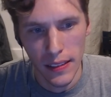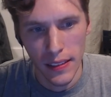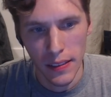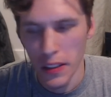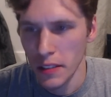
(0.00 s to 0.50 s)

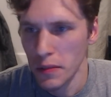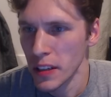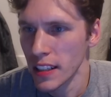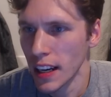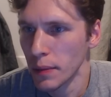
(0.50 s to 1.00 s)
We're just we're
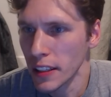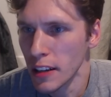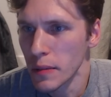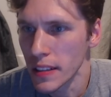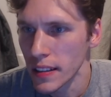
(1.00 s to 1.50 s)
just a couple of
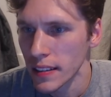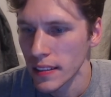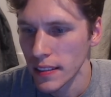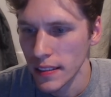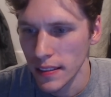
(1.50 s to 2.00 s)
humans.
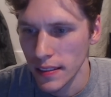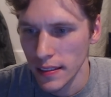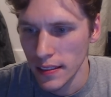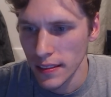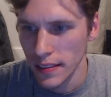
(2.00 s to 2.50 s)

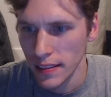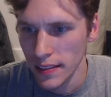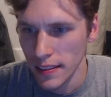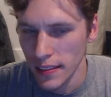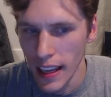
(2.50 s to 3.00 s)

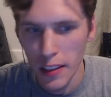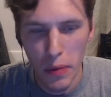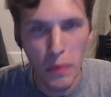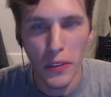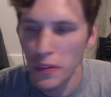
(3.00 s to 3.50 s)
And that's what
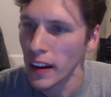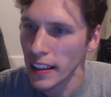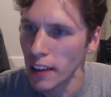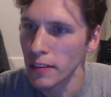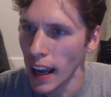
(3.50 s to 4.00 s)
people fucking
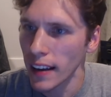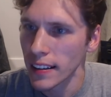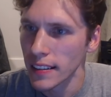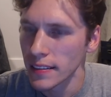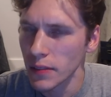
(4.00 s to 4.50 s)
don't get.
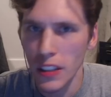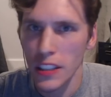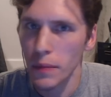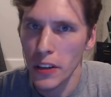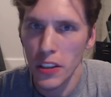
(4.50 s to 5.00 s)
We're just a
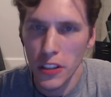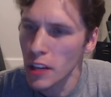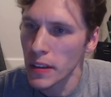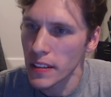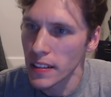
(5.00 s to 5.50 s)
bunch of humans.